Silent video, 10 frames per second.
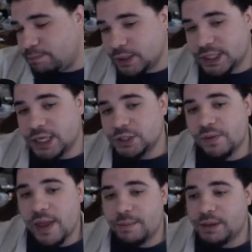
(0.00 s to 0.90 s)
potential
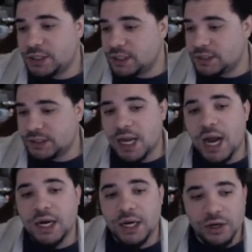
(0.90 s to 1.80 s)
damage is
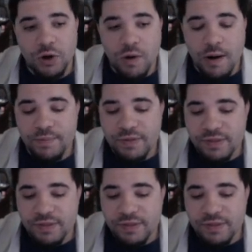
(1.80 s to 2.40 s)
not going to go up